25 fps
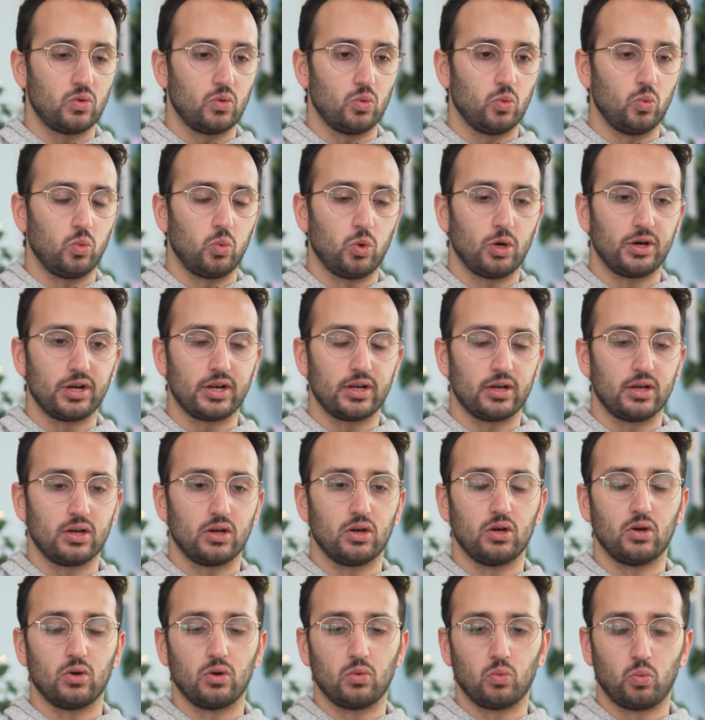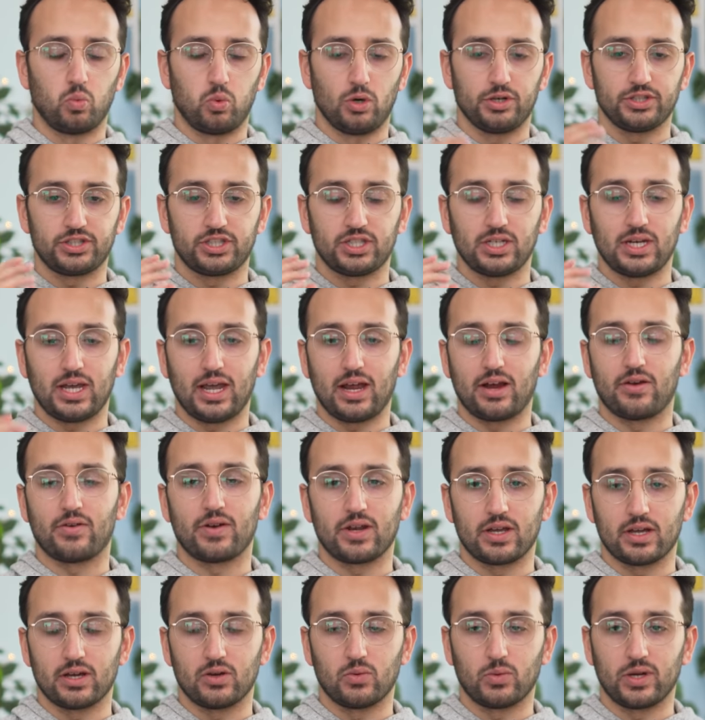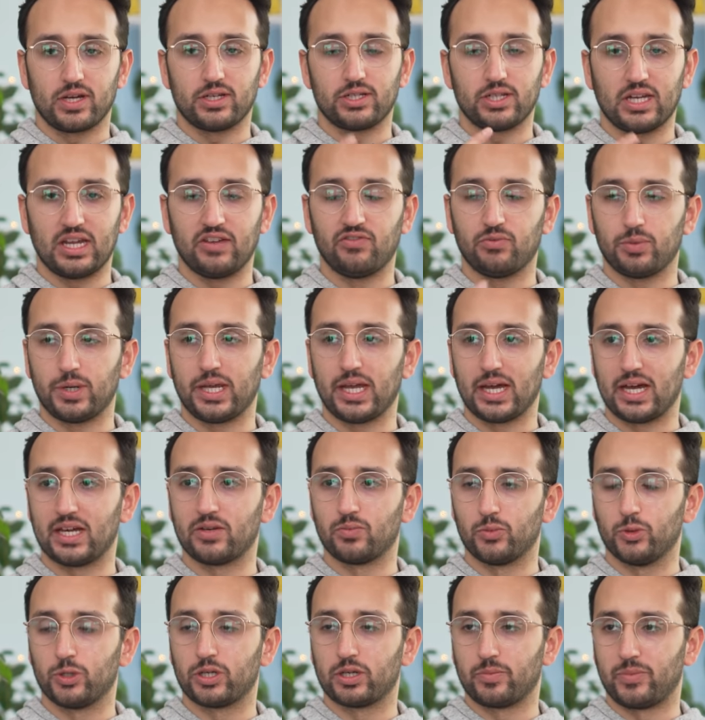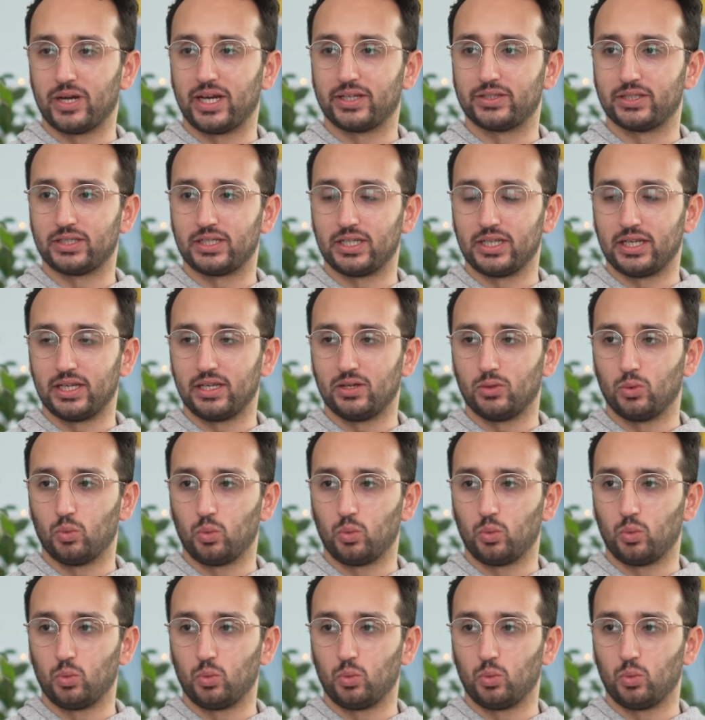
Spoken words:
what's an area which if we had more capacity,